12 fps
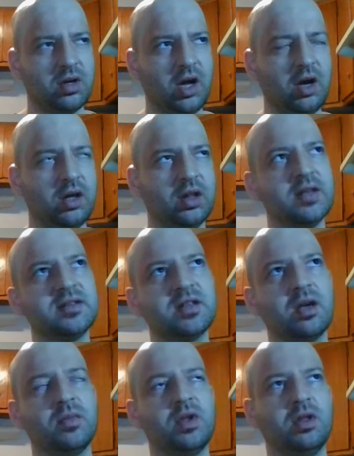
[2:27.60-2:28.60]
Now, unless
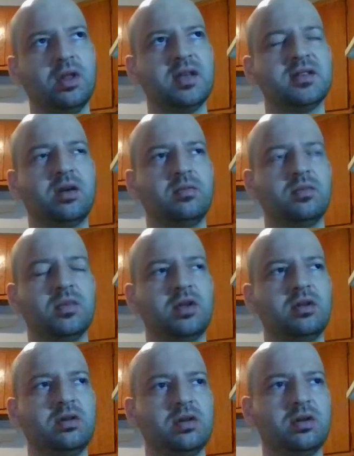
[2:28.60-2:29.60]
I'm
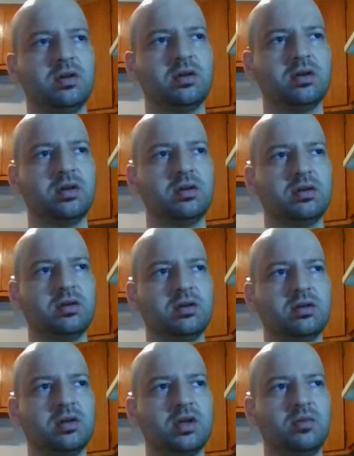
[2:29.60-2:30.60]

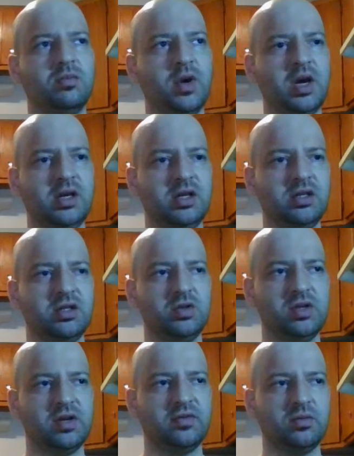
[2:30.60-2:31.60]
combining
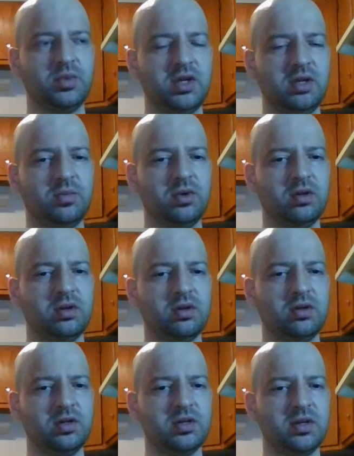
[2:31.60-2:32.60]
two different people,
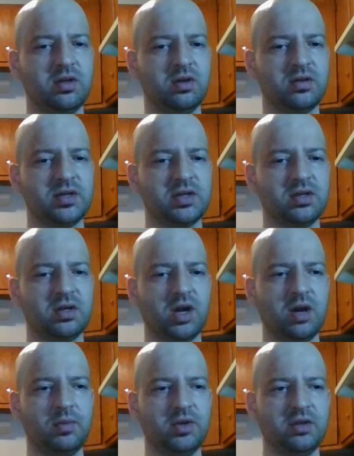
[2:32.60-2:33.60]
there's a
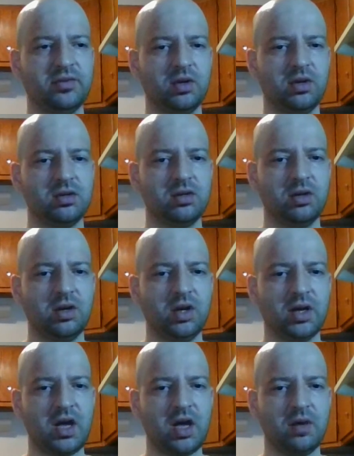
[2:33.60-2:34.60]
couple different
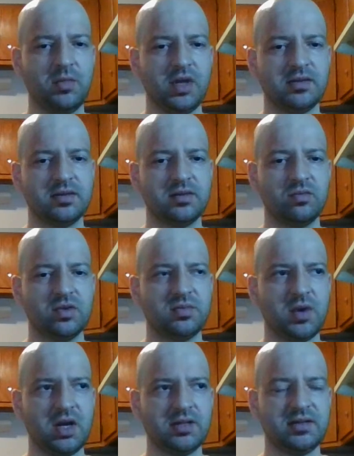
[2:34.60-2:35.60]
comments,
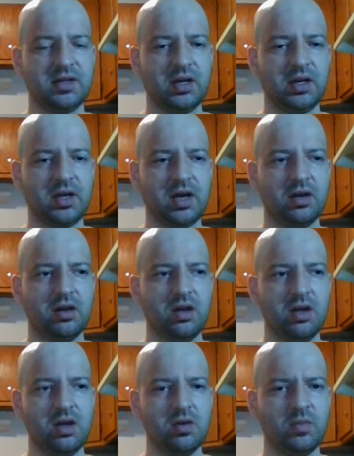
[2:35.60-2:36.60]
responses that I got,
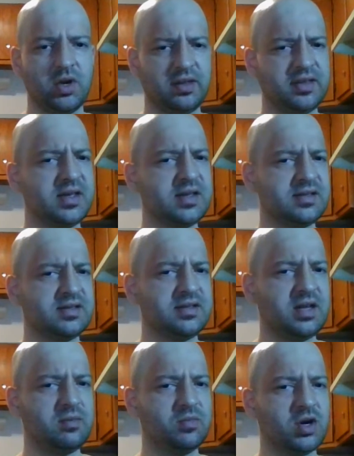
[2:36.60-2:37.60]
but I think it's the
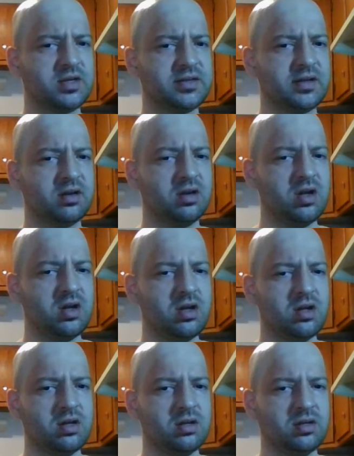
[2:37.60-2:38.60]
same person.
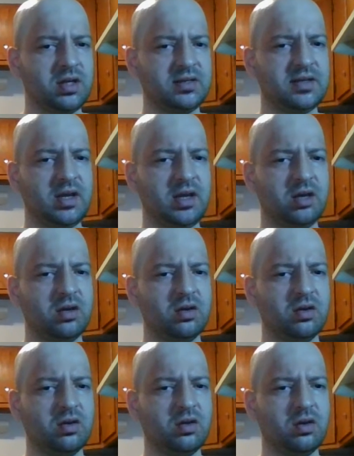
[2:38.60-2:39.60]
They said
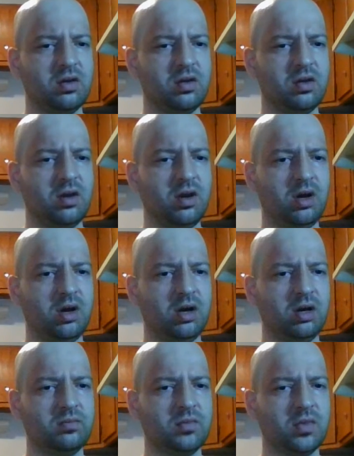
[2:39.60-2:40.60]

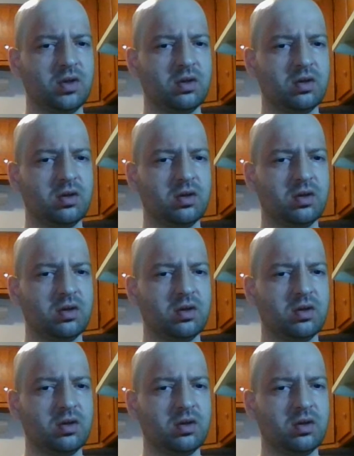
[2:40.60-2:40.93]
um,